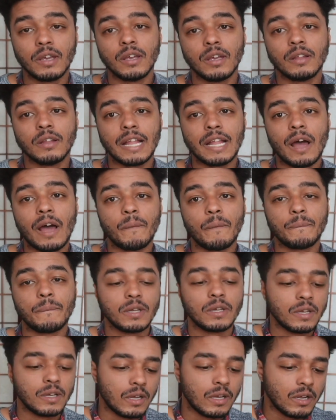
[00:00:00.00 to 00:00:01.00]
Now,
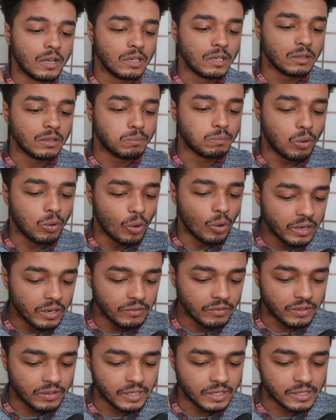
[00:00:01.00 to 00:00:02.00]
the point of
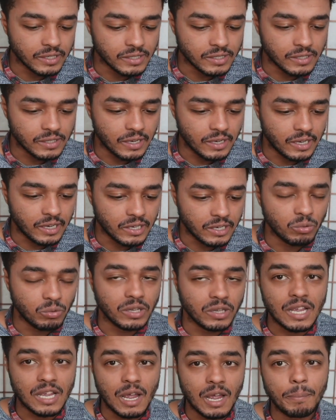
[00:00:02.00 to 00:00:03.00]
this is to
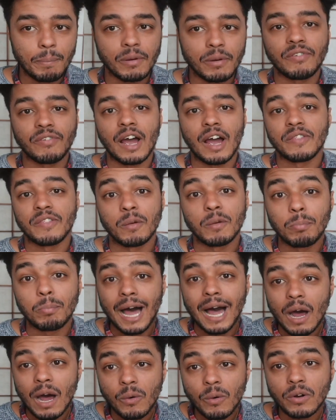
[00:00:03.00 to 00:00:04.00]
exemplify the
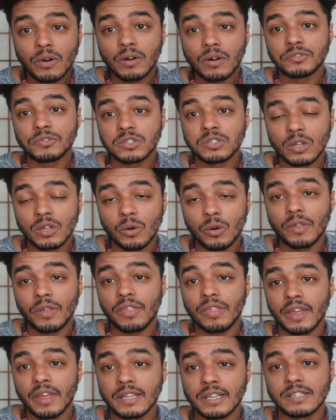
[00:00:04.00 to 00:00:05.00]
power of slowing
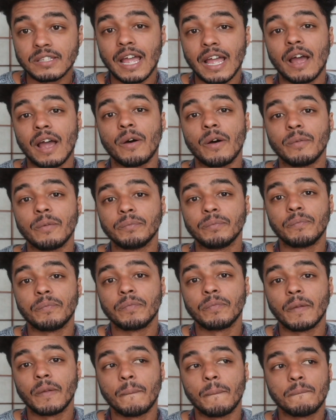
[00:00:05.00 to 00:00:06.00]
things down.
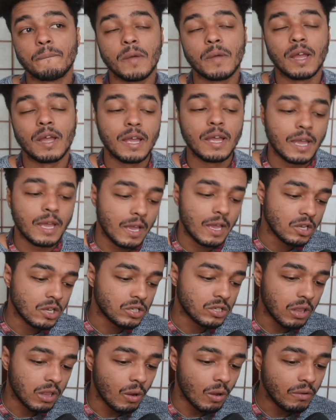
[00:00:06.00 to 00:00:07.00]

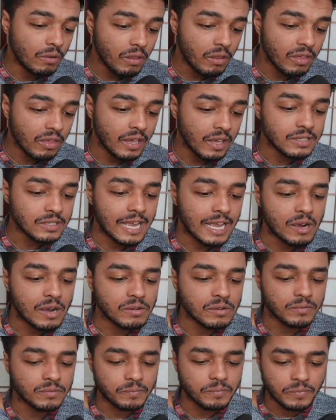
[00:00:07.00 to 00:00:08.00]
Slowing things
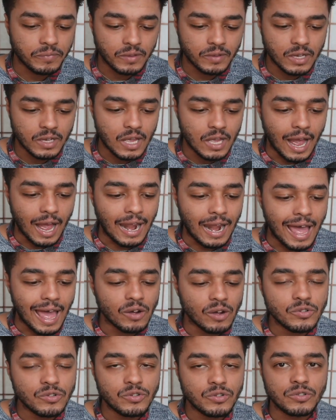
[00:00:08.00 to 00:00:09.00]
down
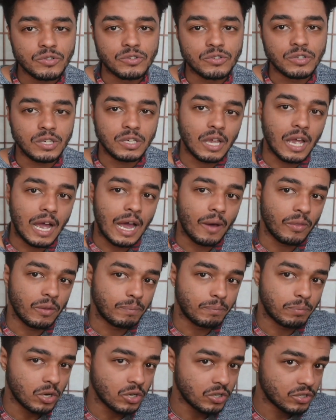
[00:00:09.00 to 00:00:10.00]
allows you to see how the
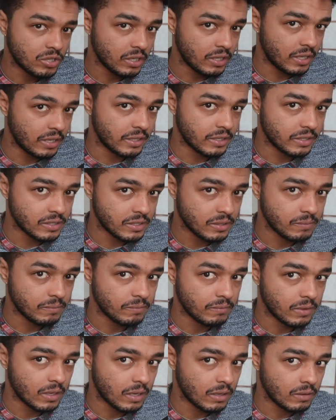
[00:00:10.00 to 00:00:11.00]
person is
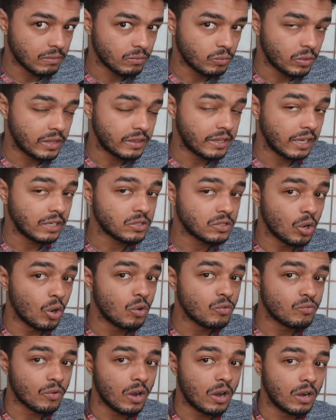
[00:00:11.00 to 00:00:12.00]
when things go
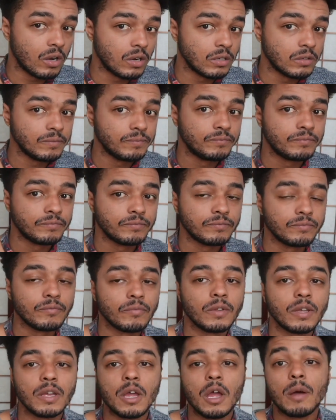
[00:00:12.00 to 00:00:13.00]
wrong
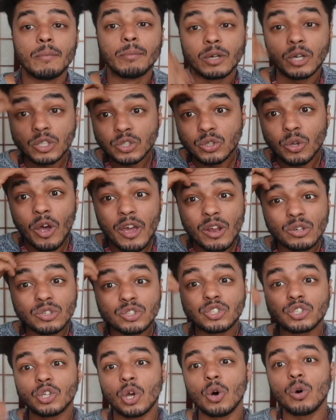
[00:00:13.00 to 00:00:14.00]
but also, it'll
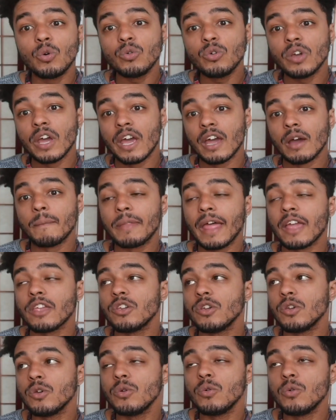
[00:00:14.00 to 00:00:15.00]
show him that
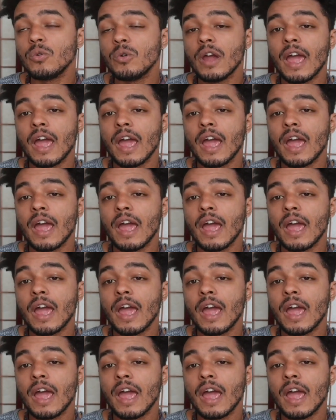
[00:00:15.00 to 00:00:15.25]
you,